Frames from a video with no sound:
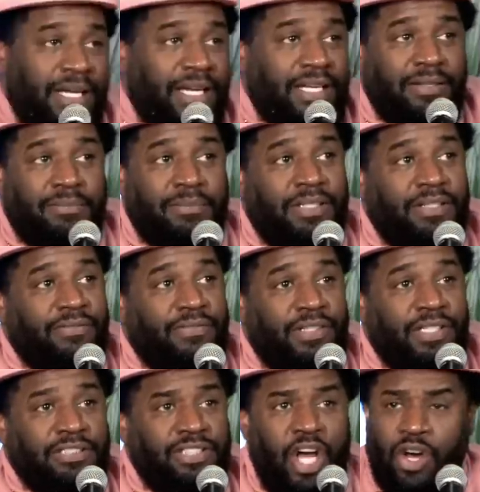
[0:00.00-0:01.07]
I ain't buying them
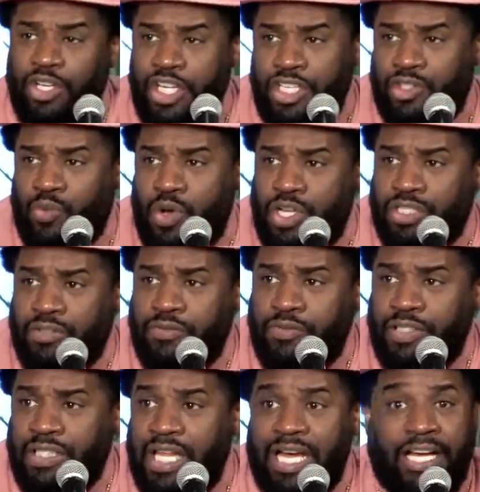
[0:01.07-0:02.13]
motherfuckers. No, these the ones
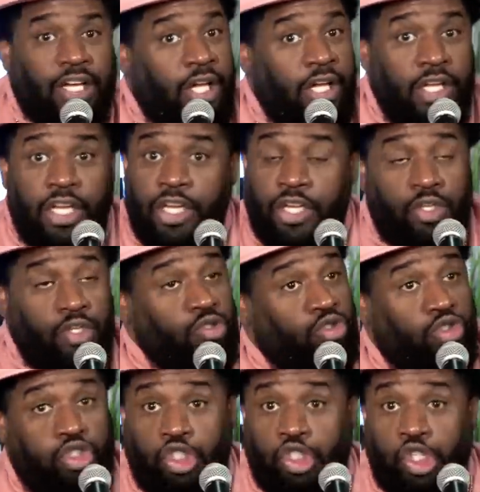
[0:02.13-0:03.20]
in Foot Locker.
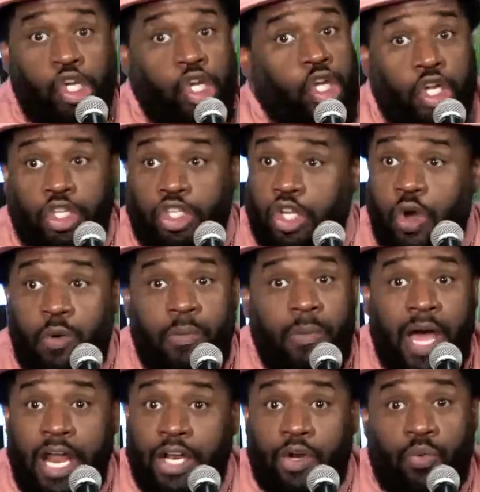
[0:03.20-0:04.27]
Shit, it
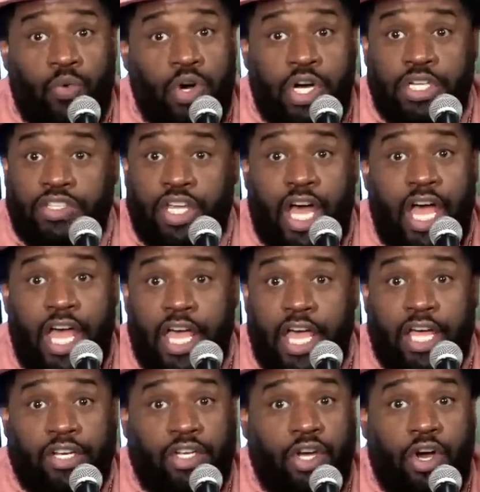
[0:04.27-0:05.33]
don't matter. The ones
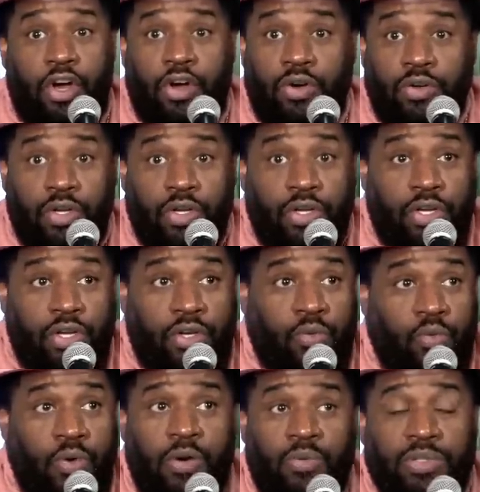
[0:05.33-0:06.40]
I had, dog,
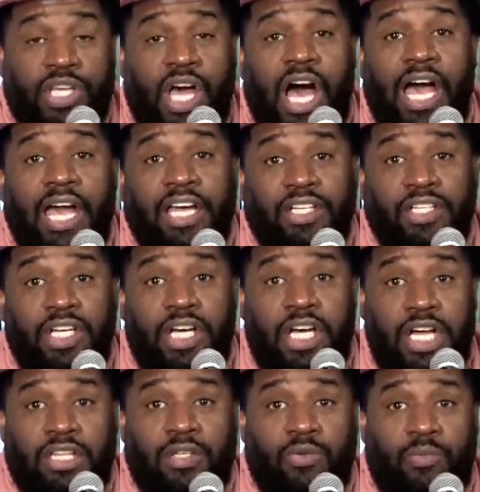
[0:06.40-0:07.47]
one was higher than
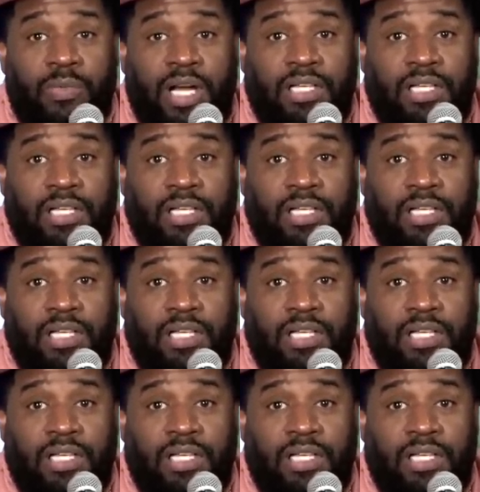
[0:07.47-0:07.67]
the other.